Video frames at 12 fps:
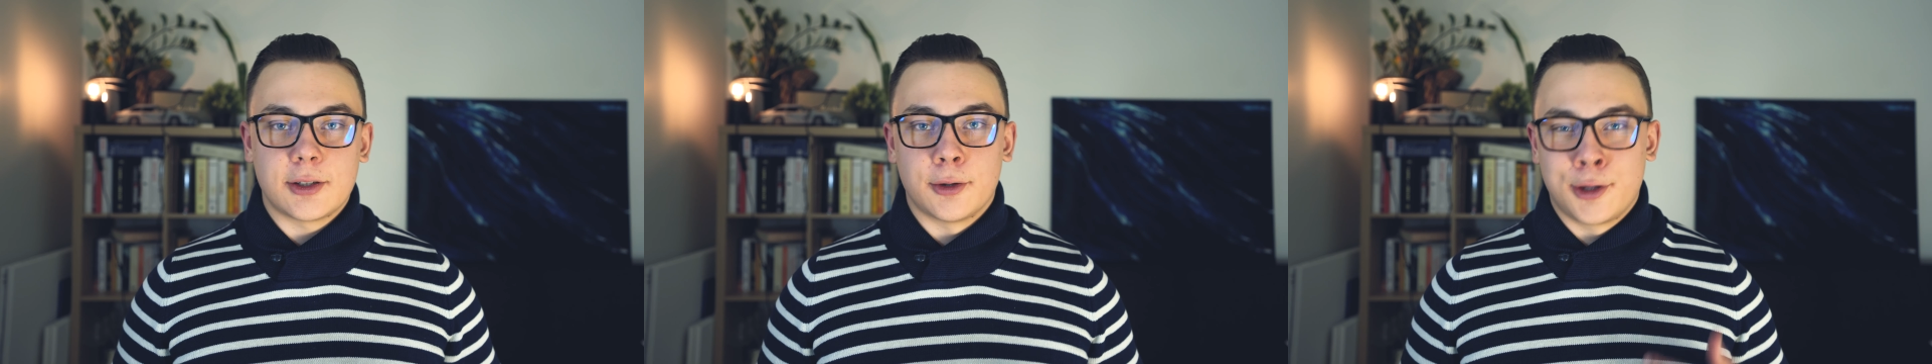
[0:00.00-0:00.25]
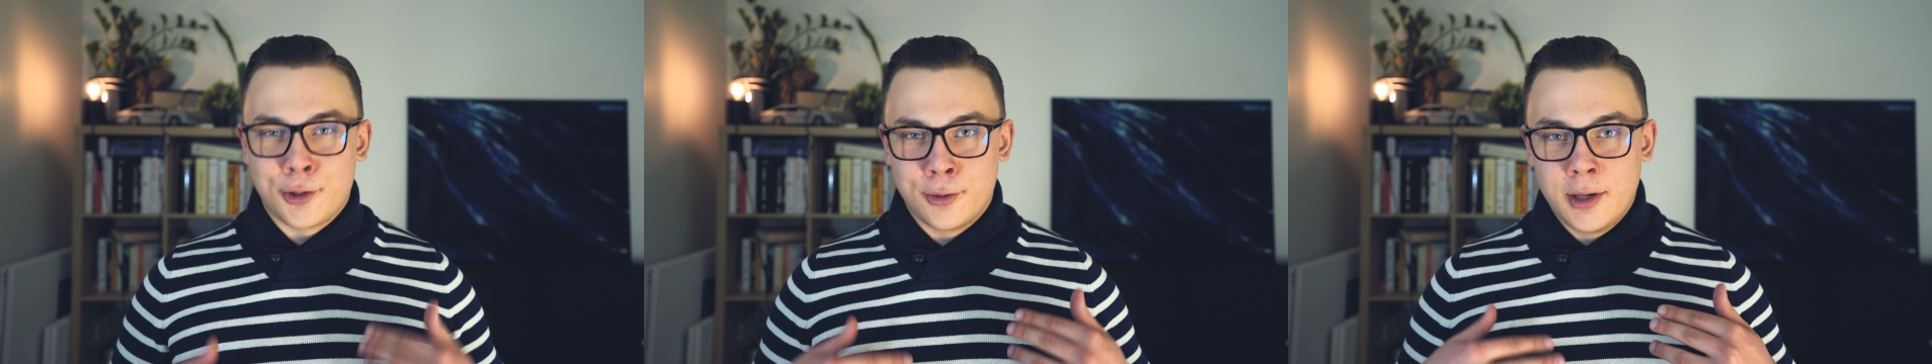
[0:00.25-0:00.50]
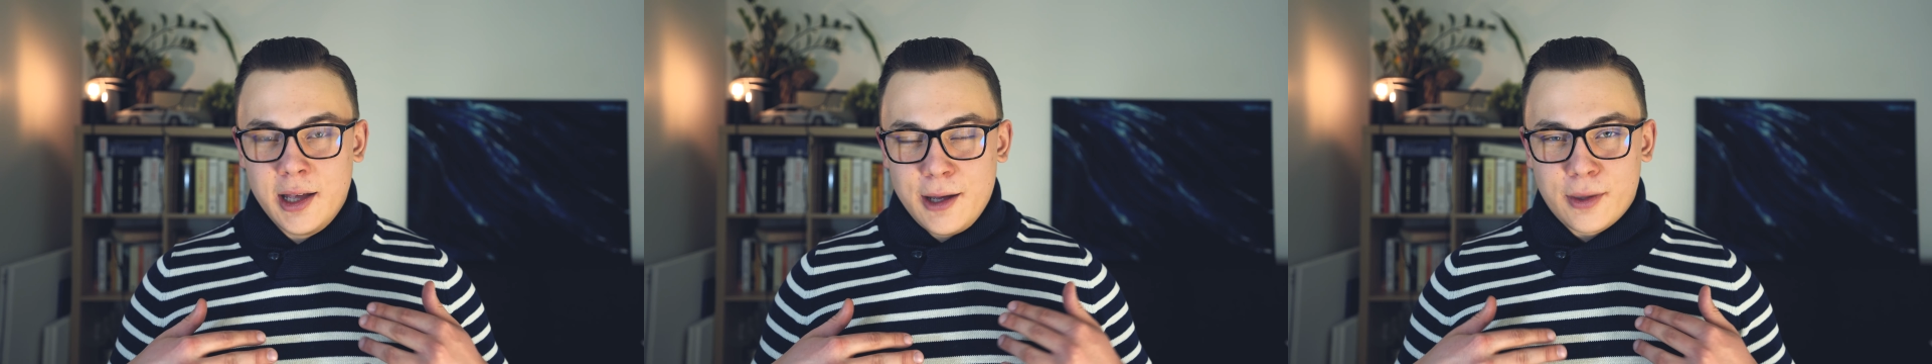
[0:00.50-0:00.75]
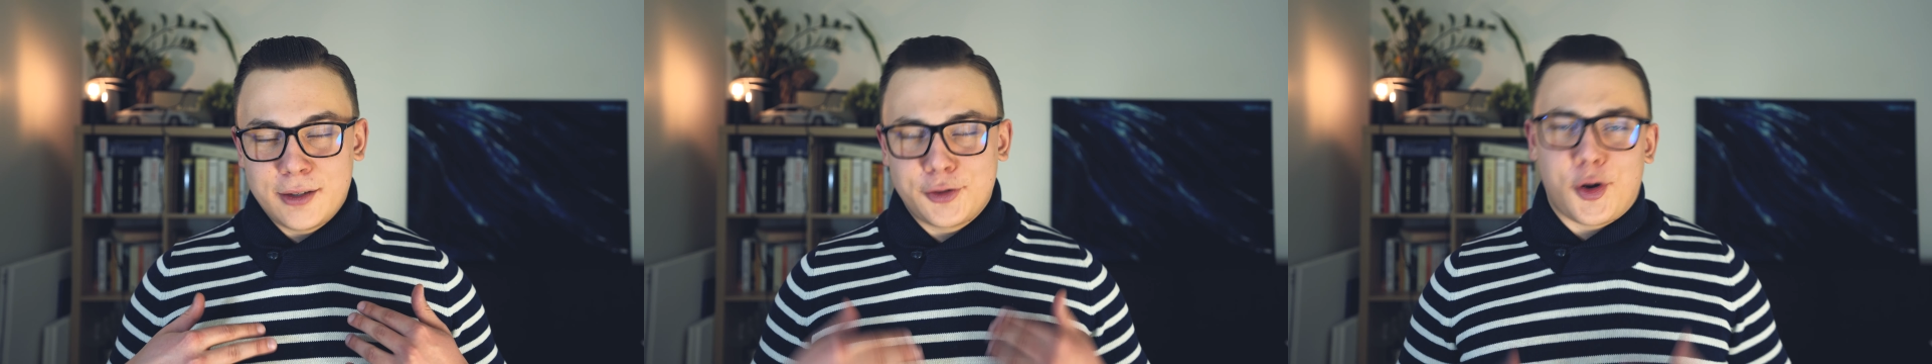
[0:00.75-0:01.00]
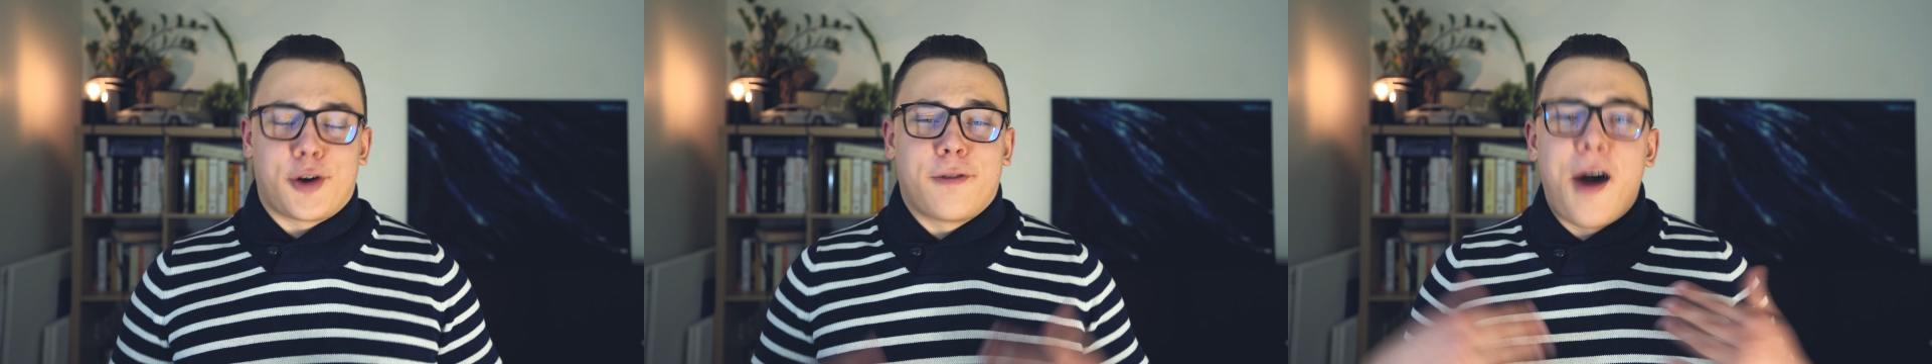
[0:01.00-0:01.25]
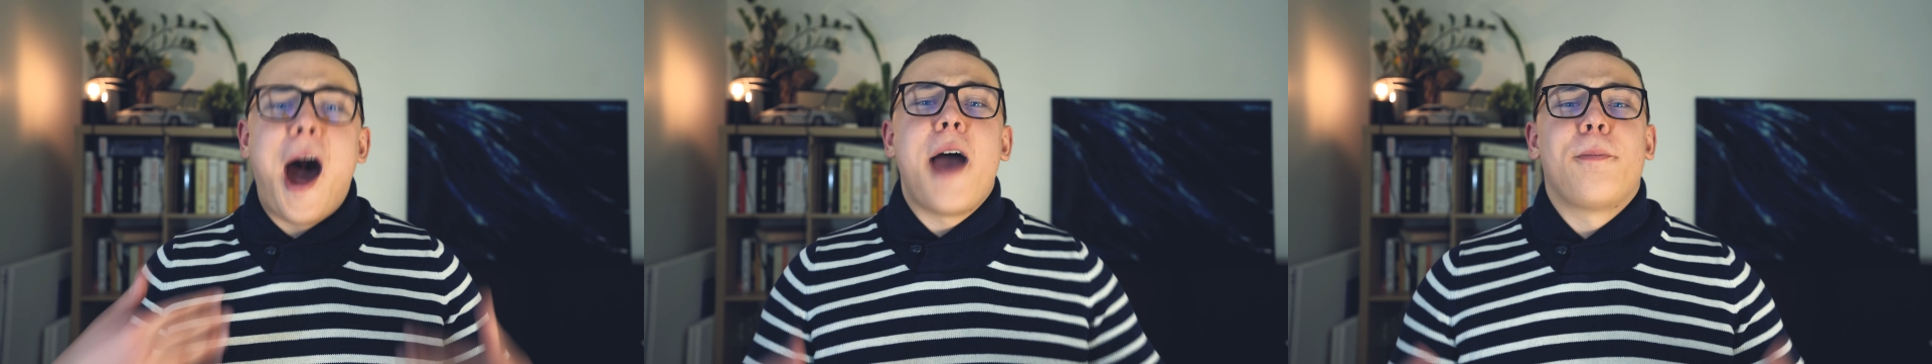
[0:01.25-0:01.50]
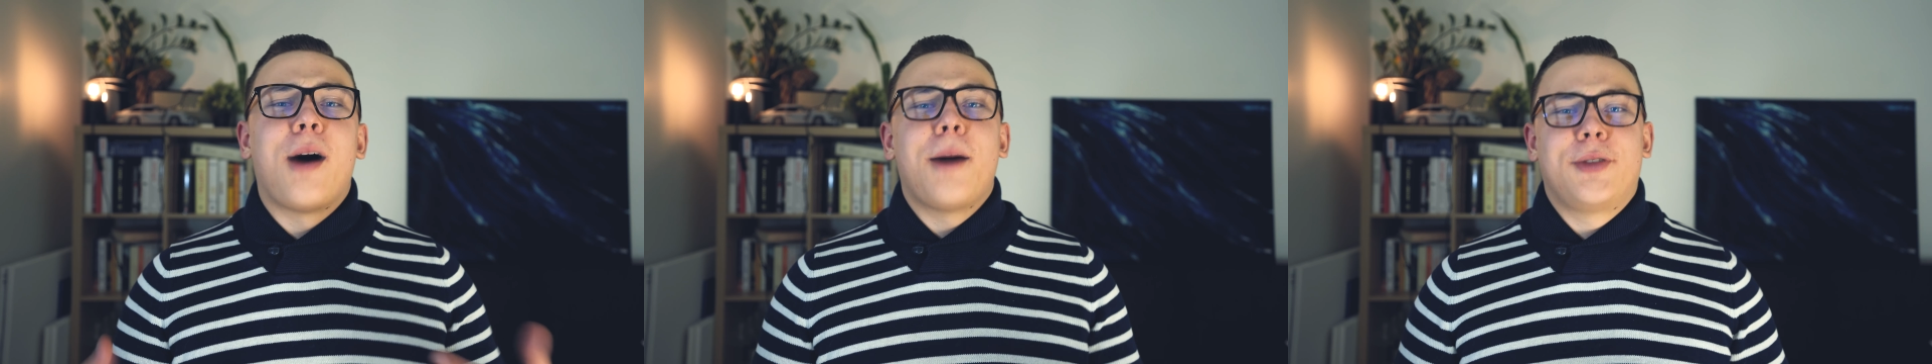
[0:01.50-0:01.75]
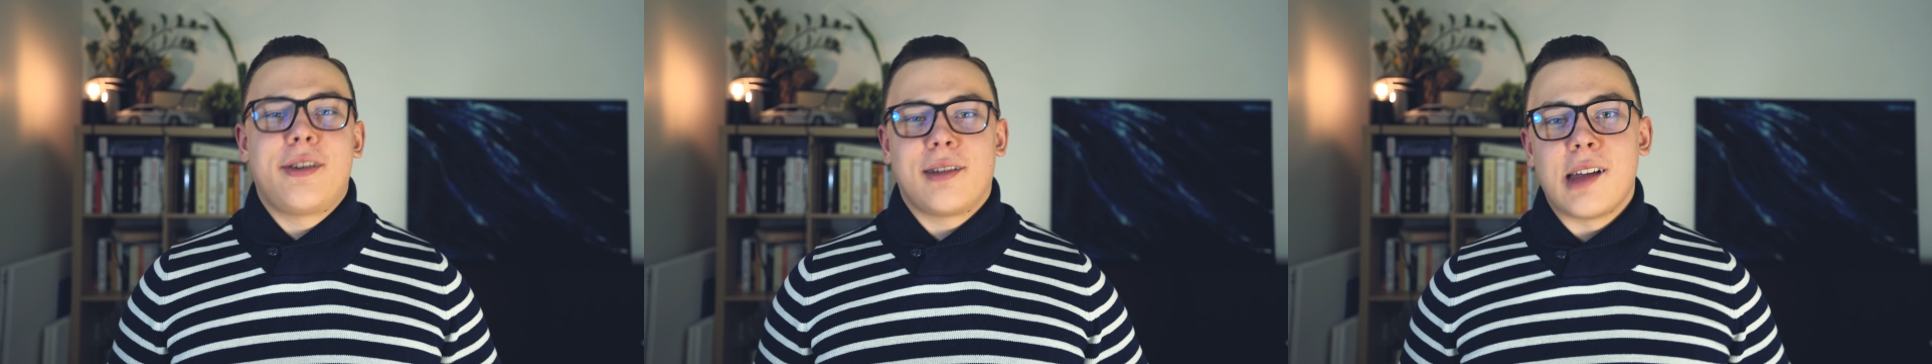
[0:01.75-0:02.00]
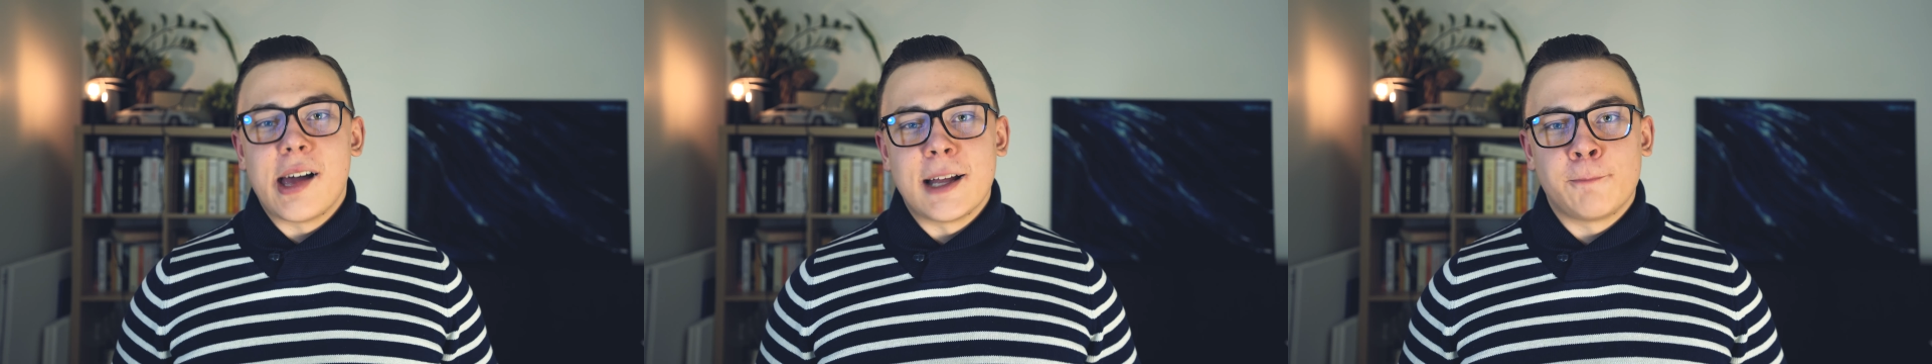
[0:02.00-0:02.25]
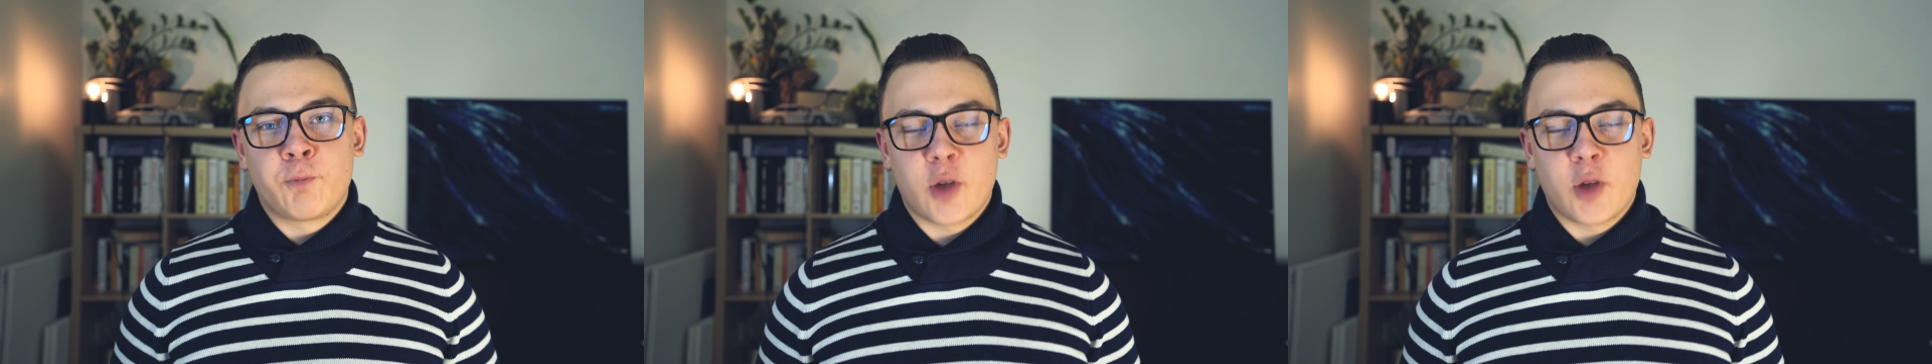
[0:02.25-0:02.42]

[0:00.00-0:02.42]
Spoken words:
So you want to sort of hype up the client